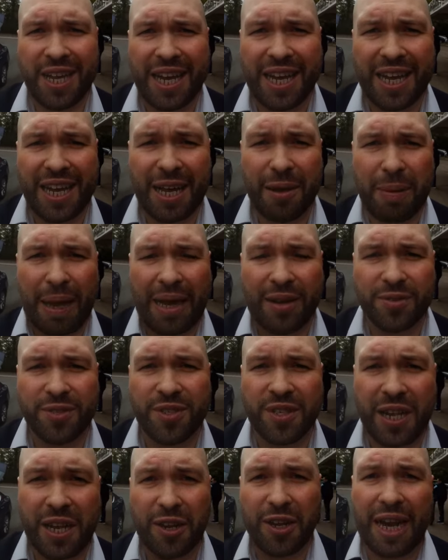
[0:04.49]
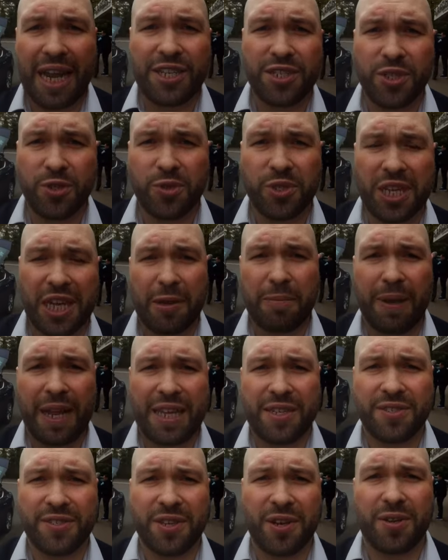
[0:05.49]
about local elections for second
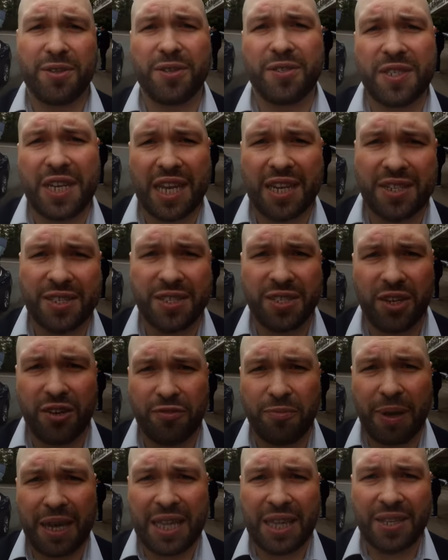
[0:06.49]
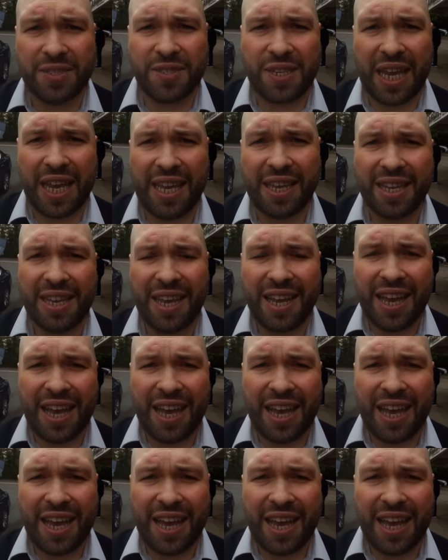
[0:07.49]
place on the 2nd of May this year.